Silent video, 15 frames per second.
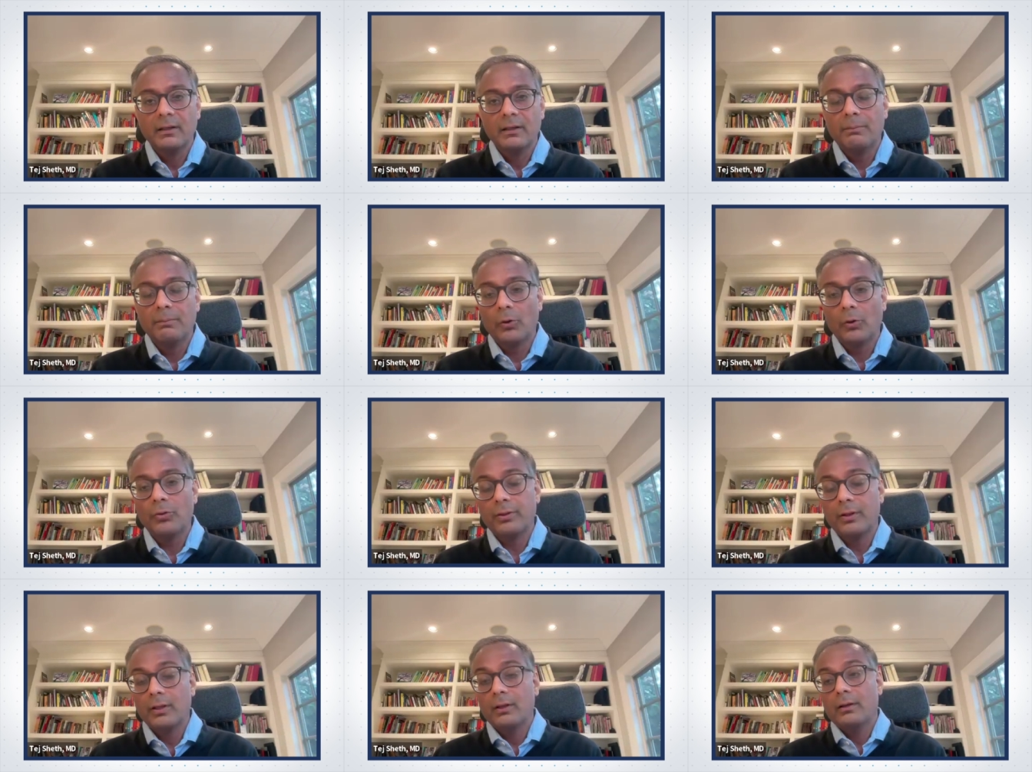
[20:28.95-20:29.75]

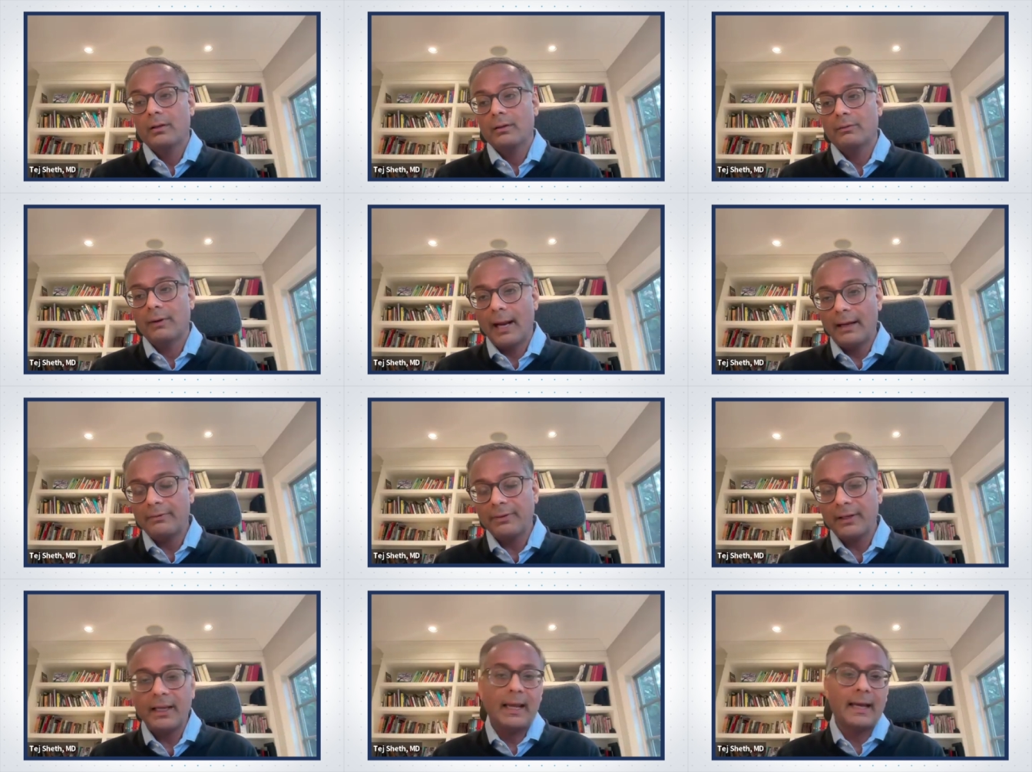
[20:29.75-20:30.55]
both
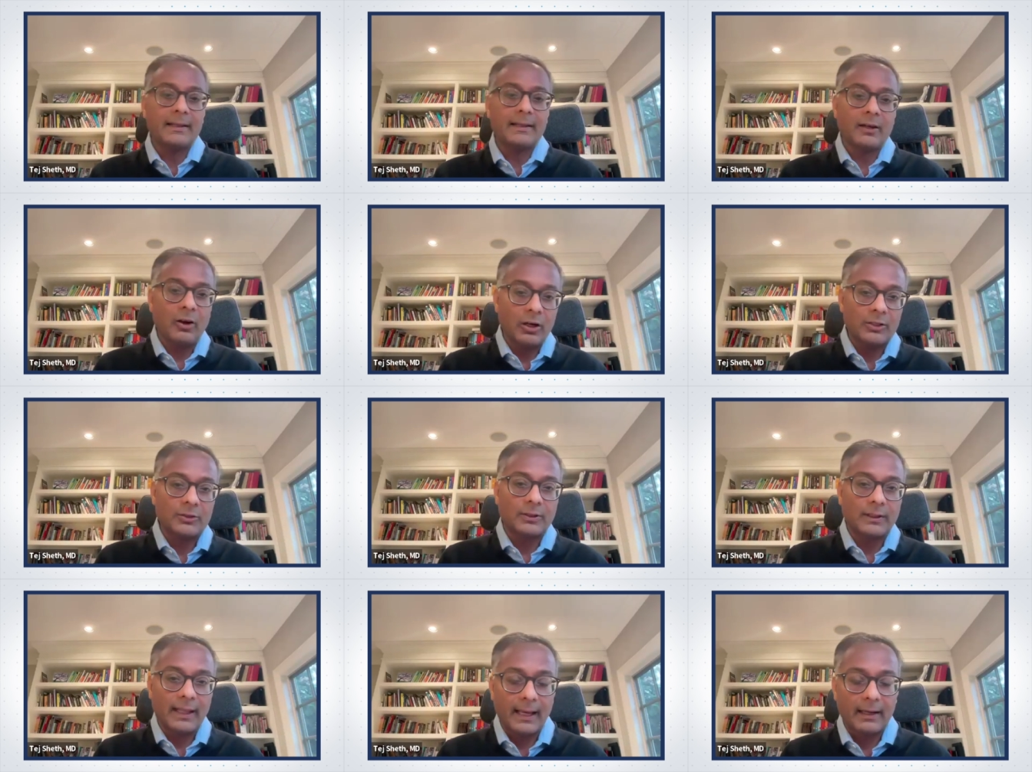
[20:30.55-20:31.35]
raphe and the
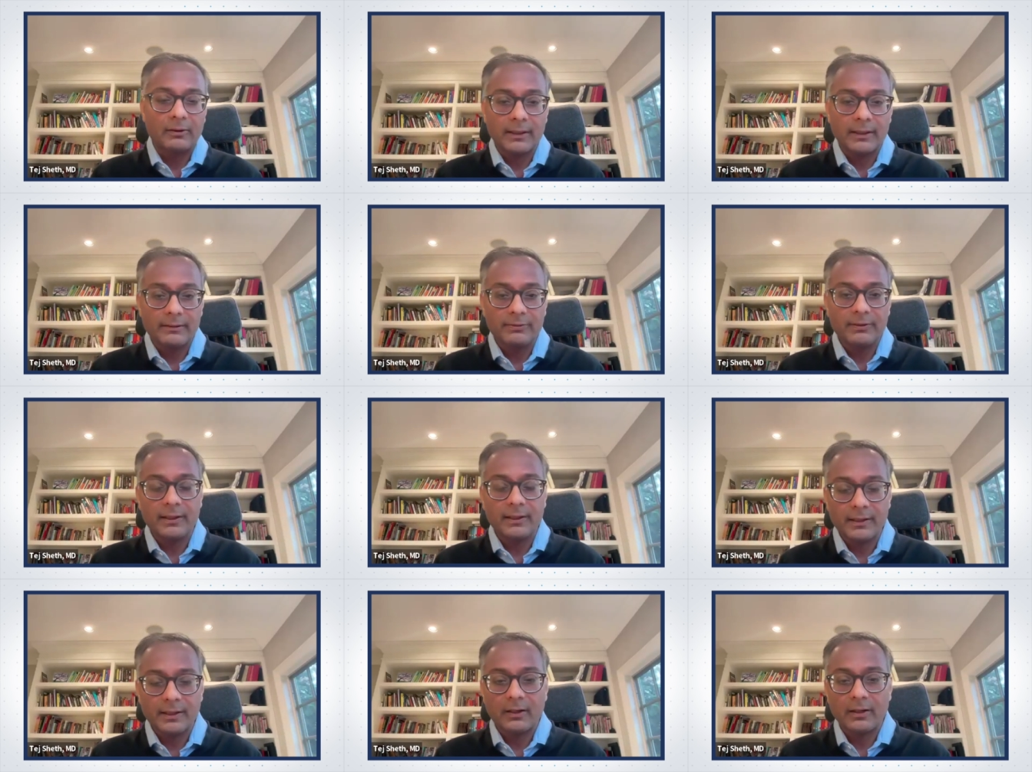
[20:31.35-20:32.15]
contralateral leaflet
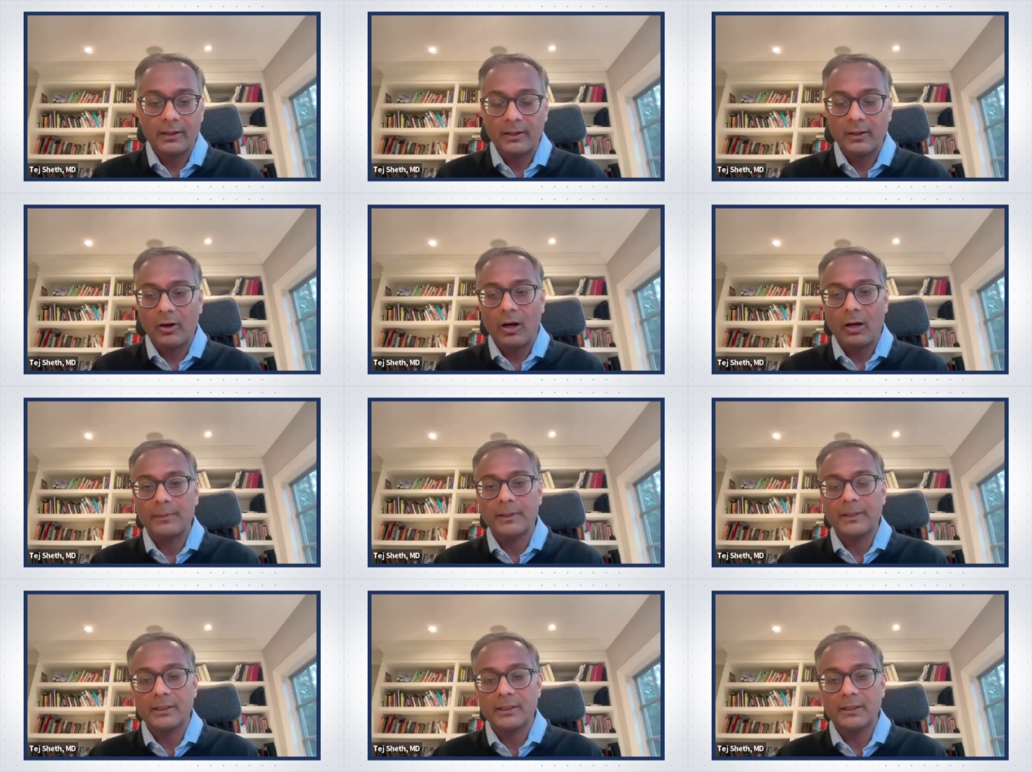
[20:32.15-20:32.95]
in the
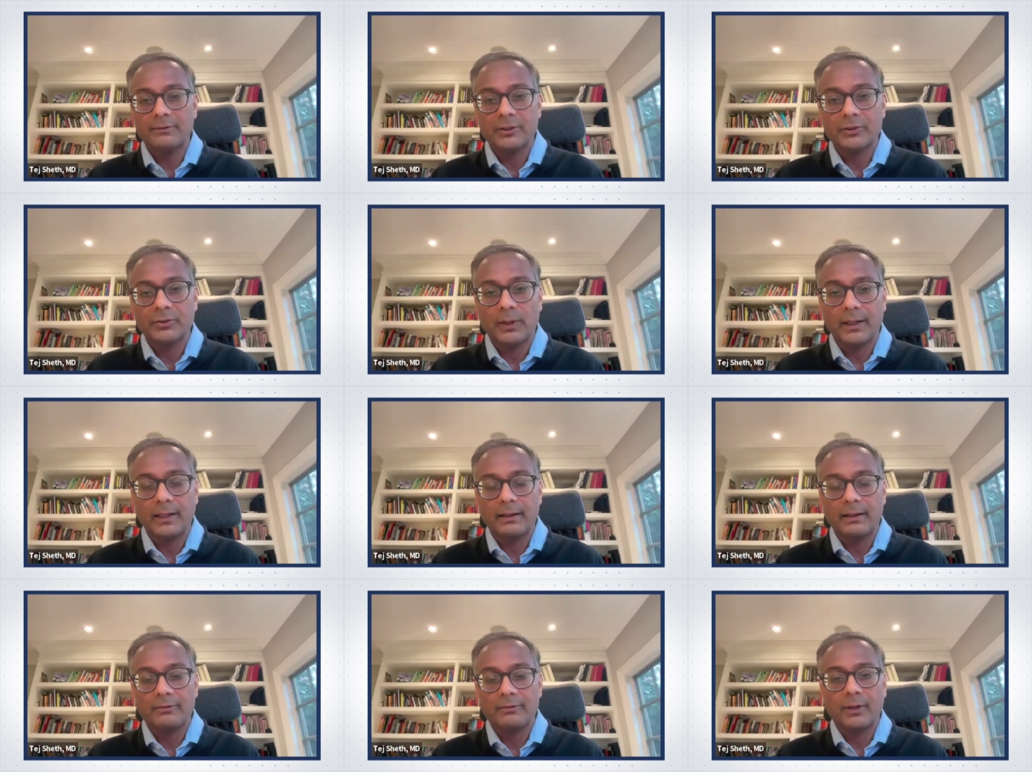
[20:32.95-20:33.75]
common
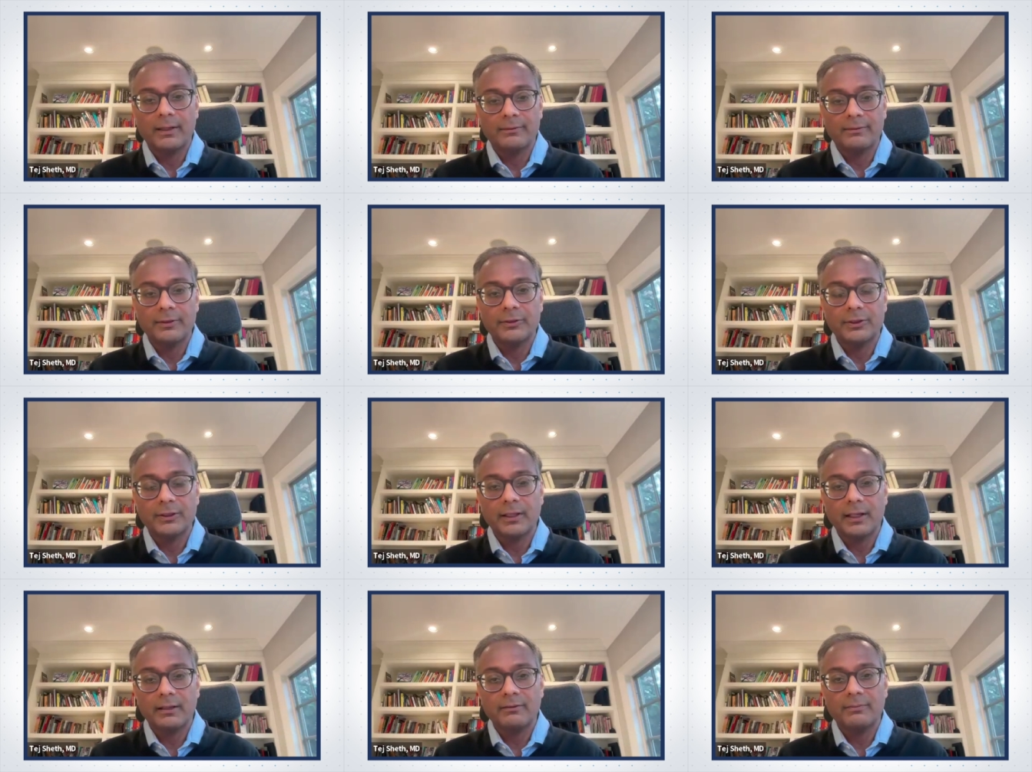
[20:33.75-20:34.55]
Sieverts-1 left-right
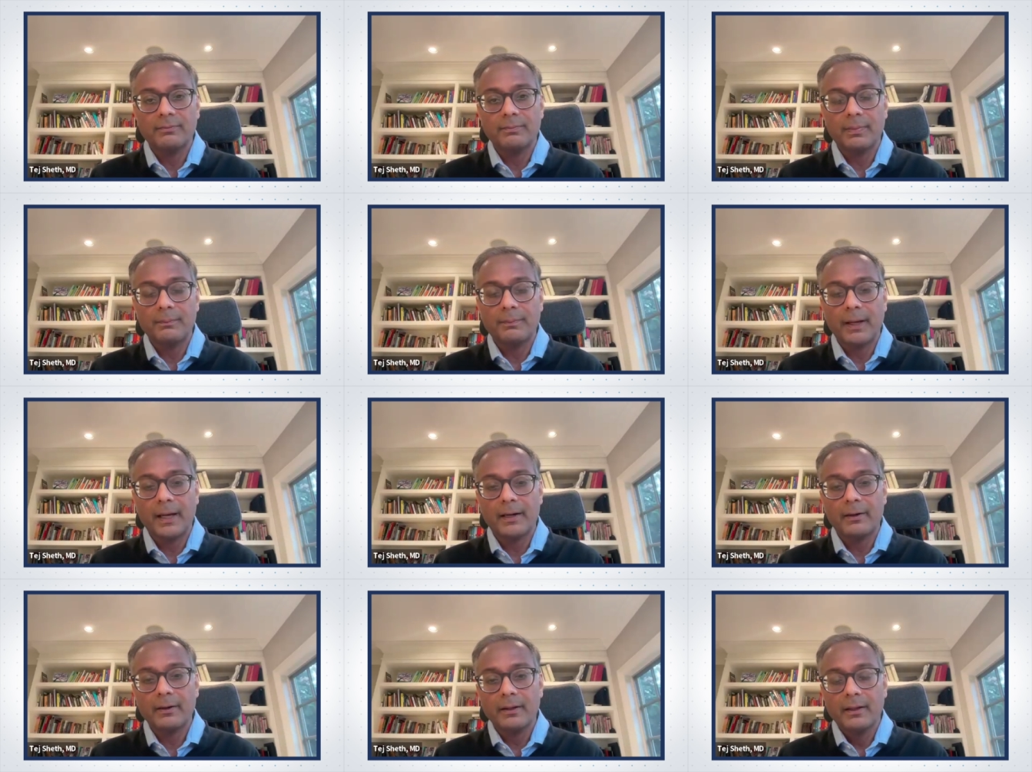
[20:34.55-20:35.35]
fusion kind of
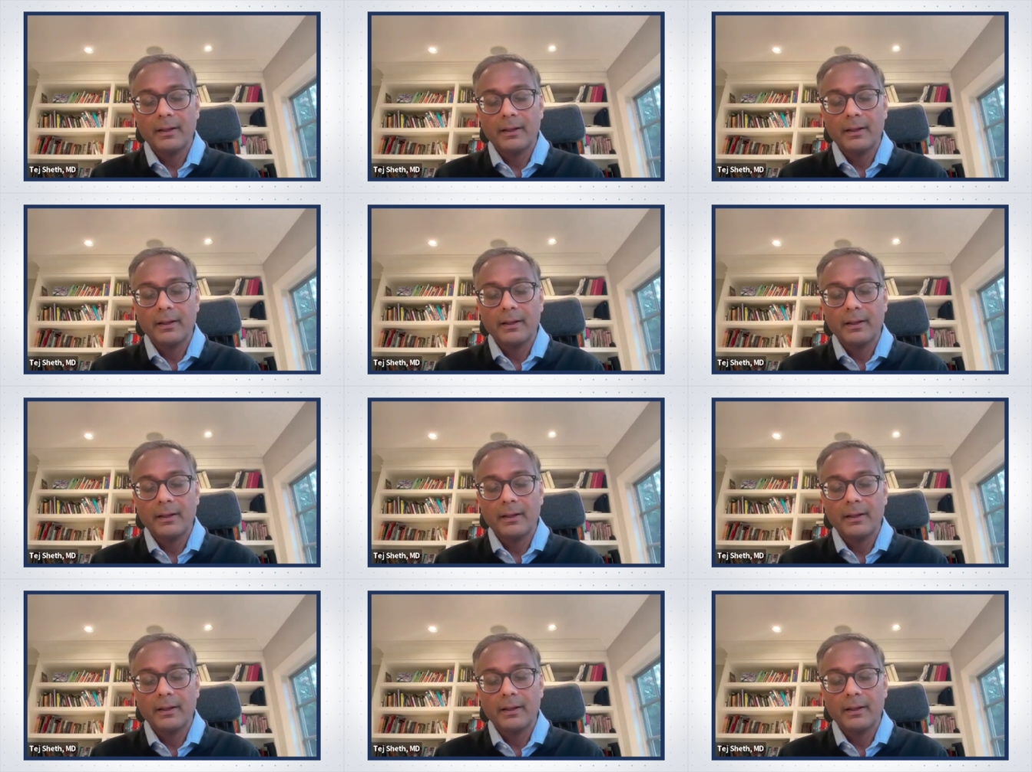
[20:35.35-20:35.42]
pattern,